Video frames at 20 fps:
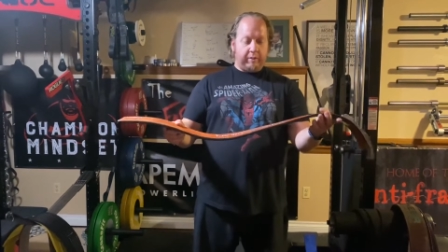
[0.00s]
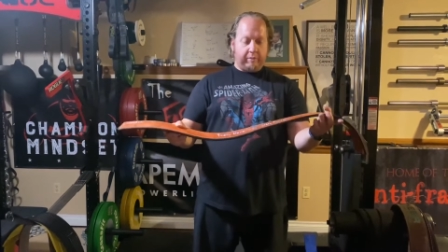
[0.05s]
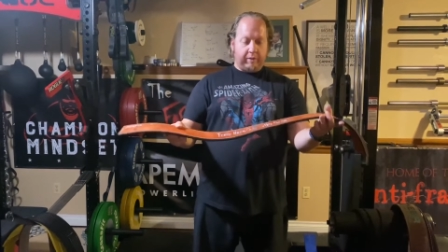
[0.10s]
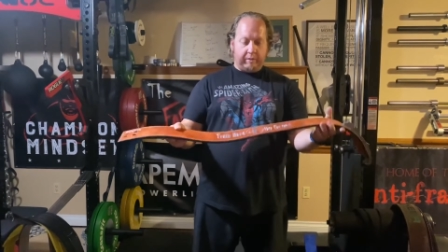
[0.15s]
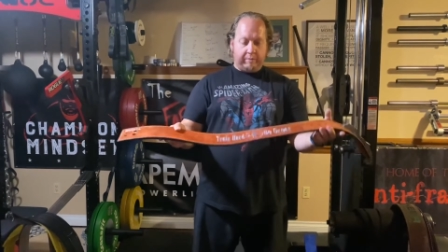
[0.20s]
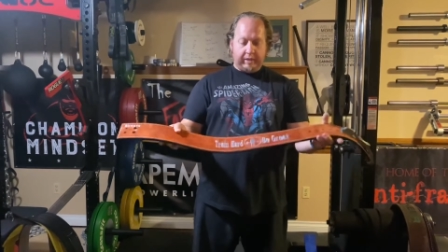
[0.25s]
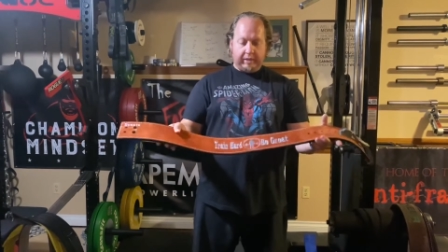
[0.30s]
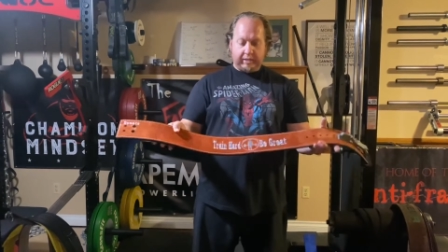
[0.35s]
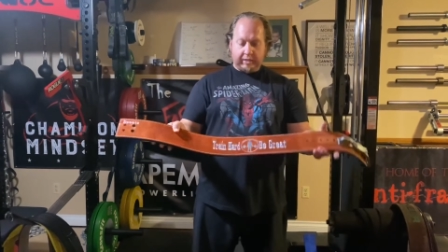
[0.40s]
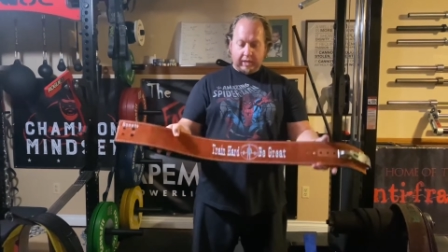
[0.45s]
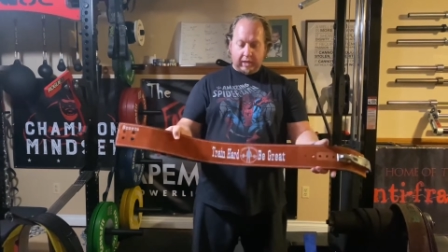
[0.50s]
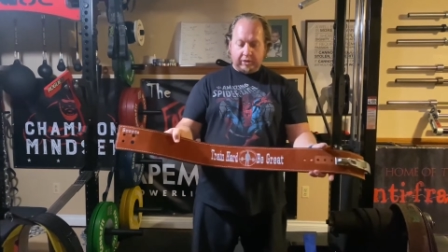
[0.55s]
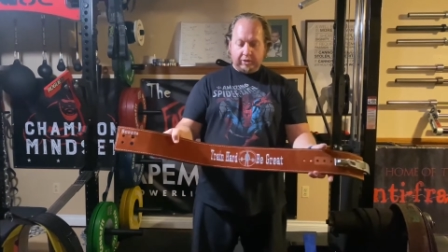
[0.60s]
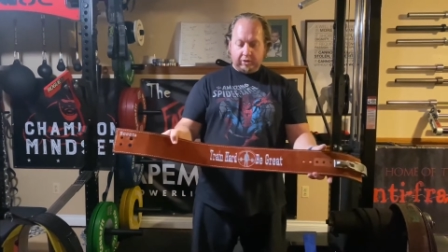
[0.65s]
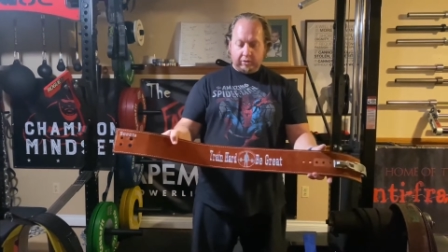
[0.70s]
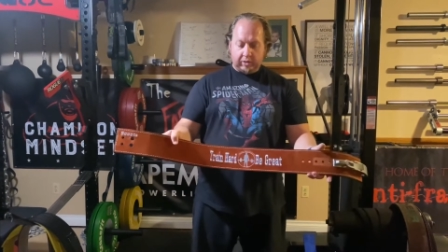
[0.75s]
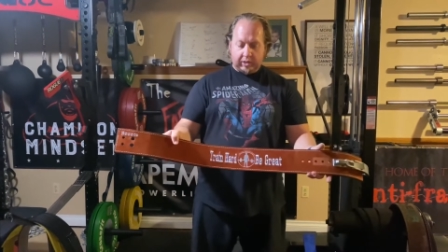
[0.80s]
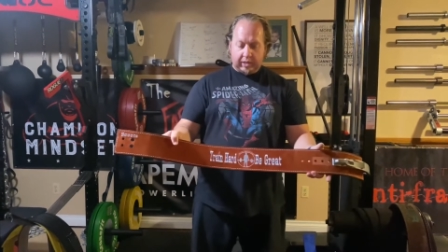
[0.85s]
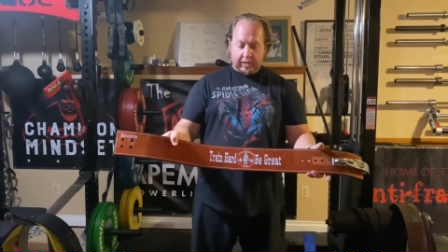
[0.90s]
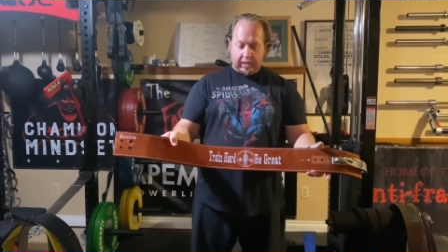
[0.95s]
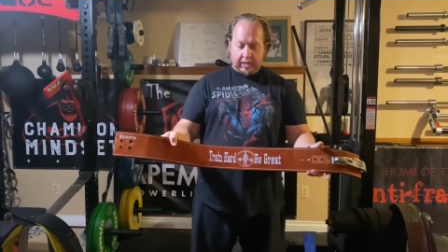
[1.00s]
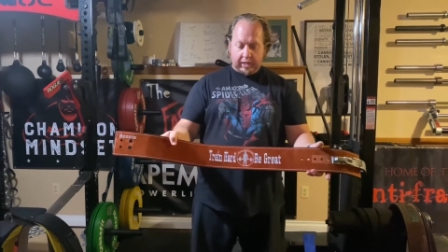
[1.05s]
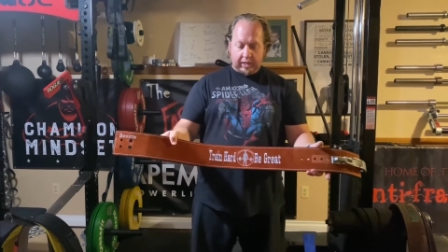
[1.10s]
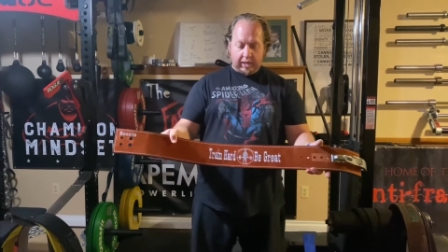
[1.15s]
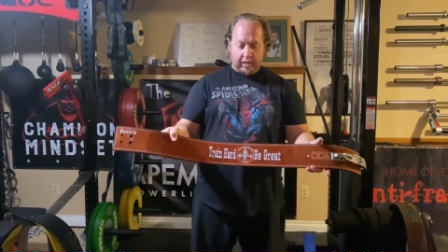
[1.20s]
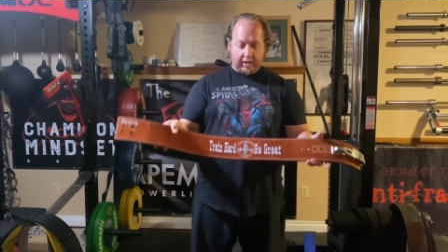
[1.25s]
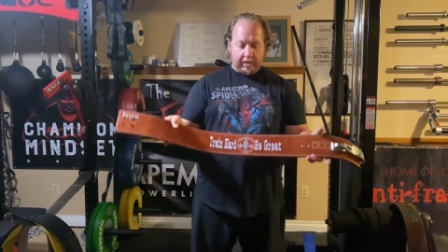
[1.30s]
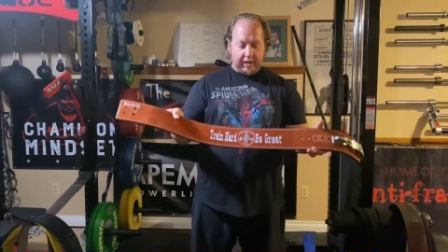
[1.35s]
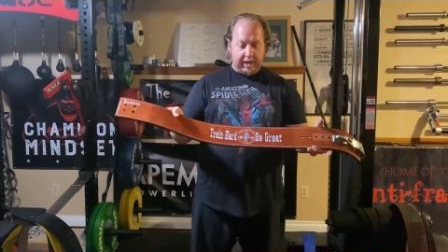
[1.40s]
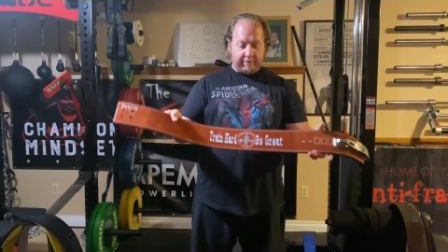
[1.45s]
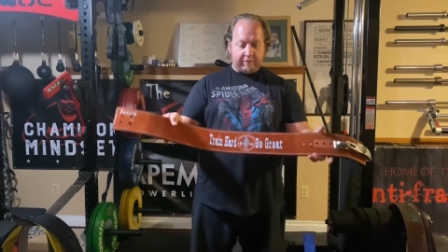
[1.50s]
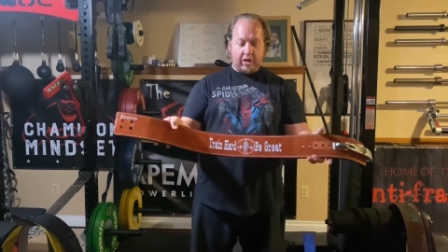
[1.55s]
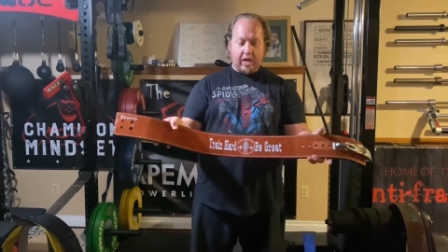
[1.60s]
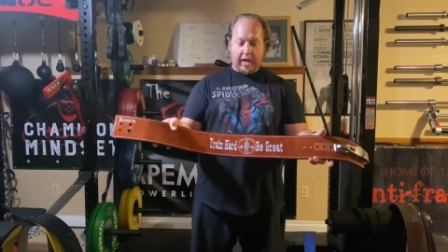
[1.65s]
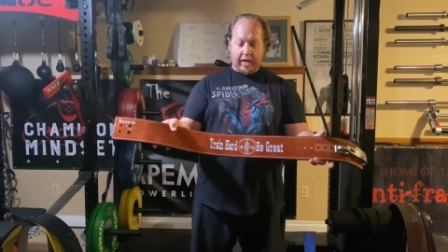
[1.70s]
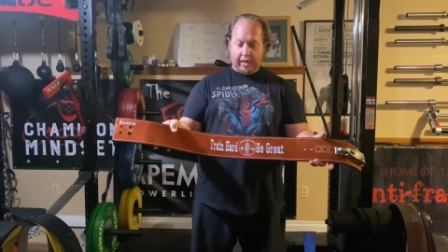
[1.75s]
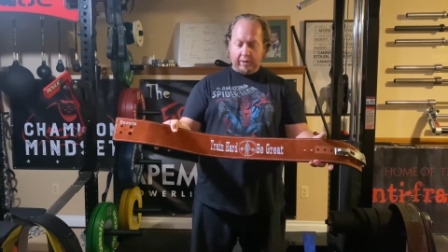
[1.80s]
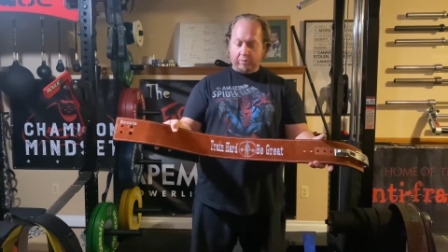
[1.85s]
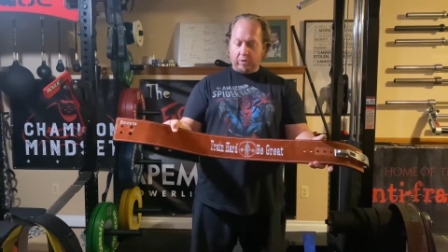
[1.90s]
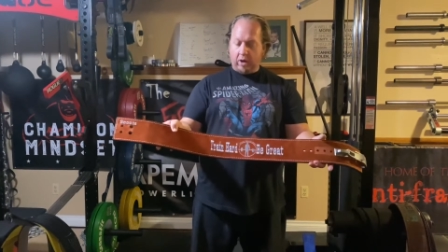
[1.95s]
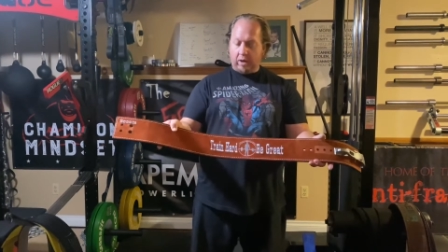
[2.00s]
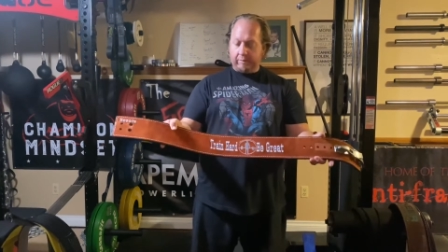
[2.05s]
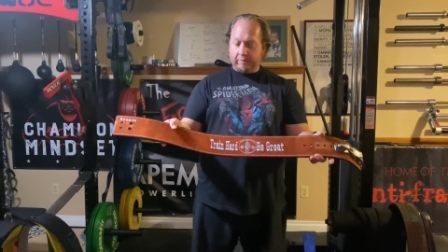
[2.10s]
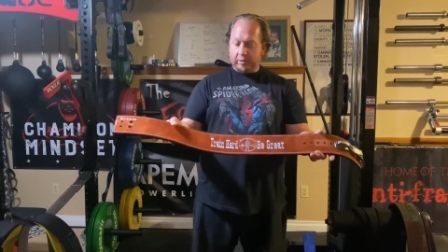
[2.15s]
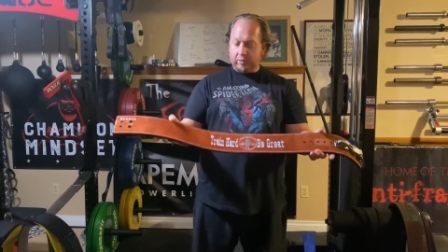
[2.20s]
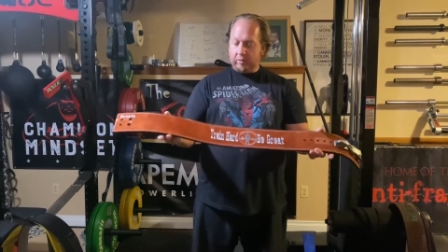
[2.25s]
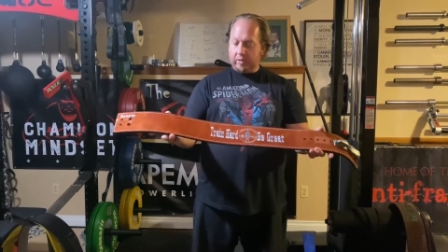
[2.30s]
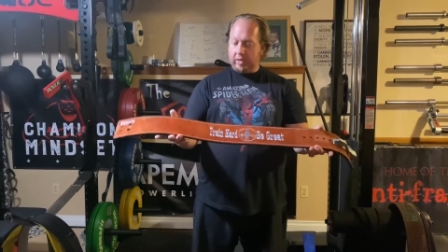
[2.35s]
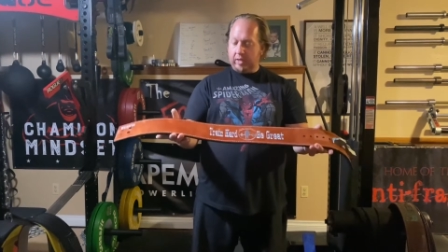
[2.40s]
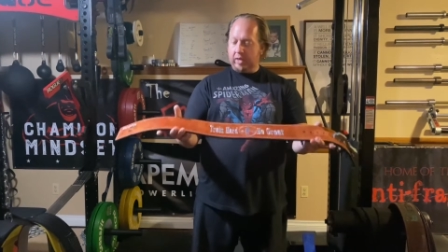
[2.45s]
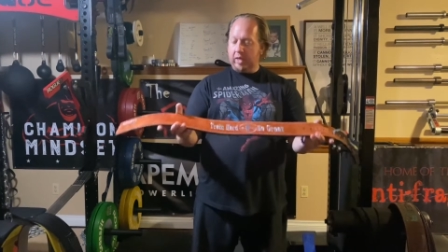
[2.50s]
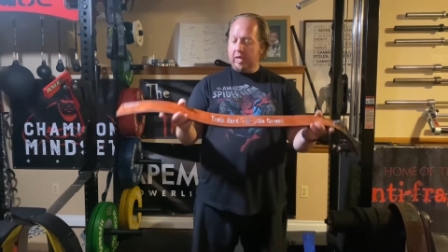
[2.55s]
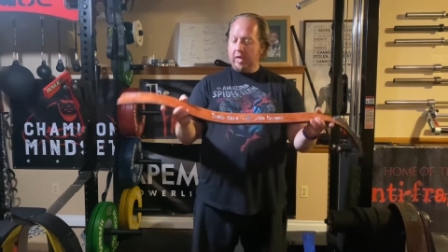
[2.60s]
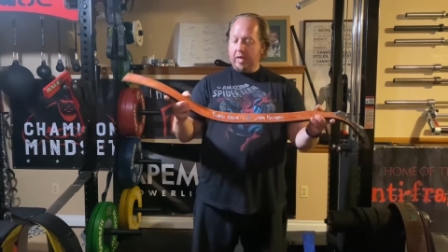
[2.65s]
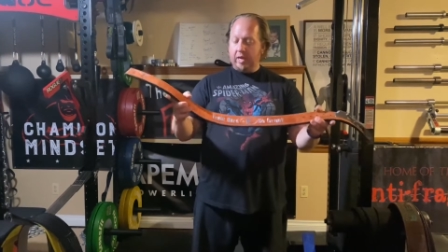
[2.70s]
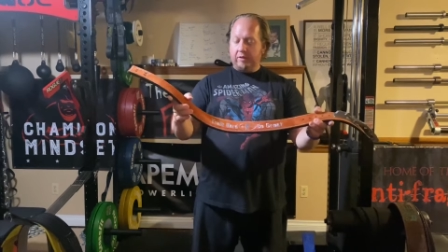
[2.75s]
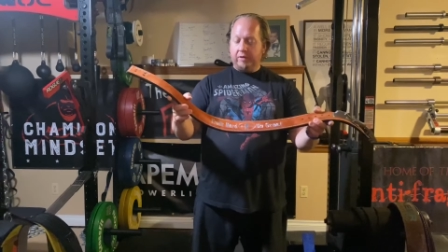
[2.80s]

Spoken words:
but my son used it. Never had any problems with it.